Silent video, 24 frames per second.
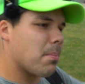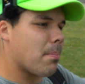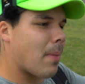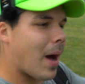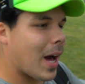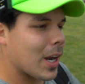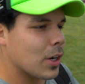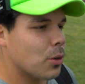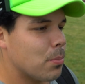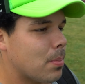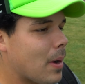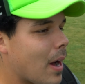a
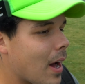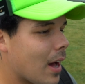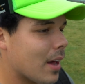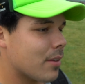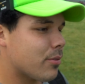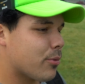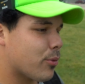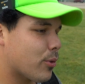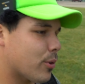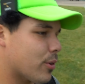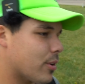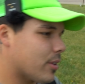monopod
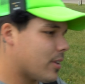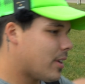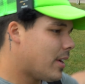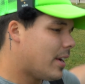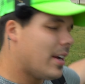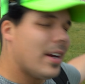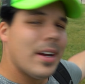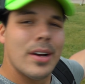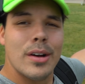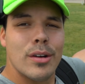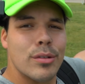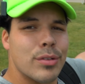for
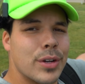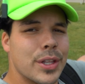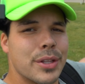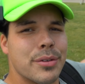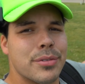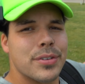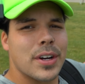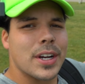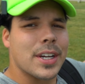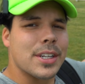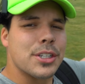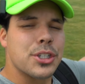the
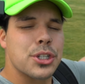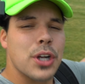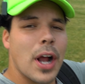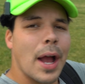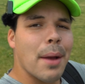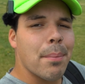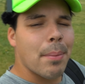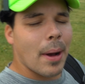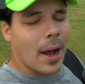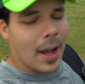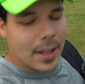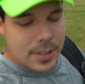fucking
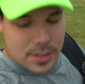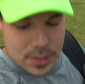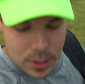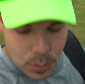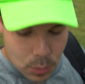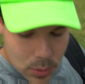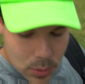tripod. So